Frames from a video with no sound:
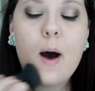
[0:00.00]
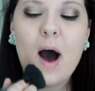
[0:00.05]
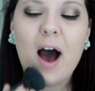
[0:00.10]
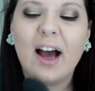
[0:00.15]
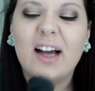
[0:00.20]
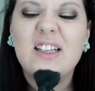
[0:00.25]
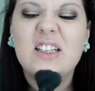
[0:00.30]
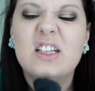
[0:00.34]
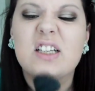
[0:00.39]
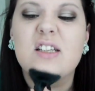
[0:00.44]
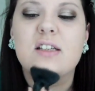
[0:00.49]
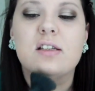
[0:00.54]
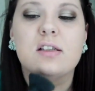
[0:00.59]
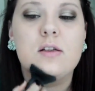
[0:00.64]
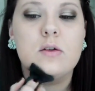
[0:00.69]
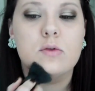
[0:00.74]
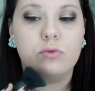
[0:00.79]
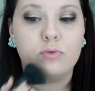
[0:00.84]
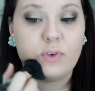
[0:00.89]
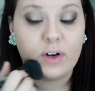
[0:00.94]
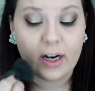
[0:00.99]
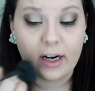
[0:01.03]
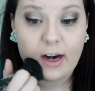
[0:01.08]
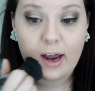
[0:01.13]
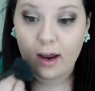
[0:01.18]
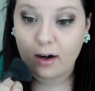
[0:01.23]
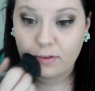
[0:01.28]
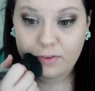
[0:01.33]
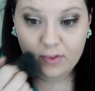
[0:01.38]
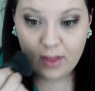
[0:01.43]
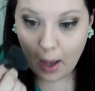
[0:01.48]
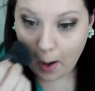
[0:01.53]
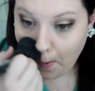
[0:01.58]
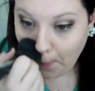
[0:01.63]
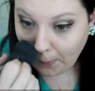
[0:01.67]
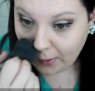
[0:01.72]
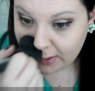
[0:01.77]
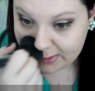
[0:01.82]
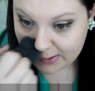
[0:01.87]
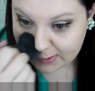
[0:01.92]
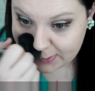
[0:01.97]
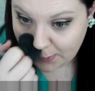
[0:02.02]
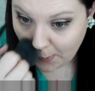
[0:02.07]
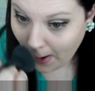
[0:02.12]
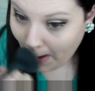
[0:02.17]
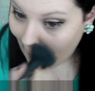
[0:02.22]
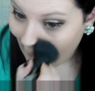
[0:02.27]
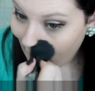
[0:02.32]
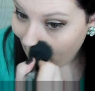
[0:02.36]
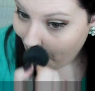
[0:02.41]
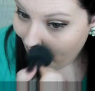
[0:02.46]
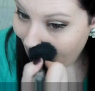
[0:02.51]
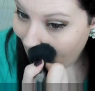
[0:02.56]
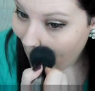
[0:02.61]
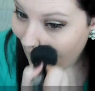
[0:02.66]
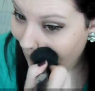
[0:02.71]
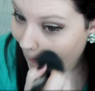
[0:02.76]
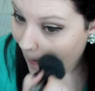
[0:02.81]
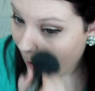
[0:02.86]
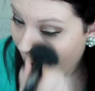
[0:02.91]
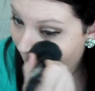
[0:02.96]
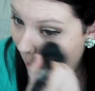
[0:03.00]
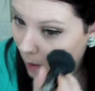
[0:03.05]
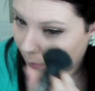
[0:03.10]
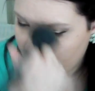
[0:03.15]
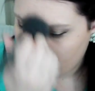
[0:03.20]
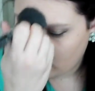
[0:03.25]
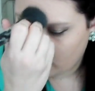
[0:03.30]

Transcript: I just ran out of that, which is why I'm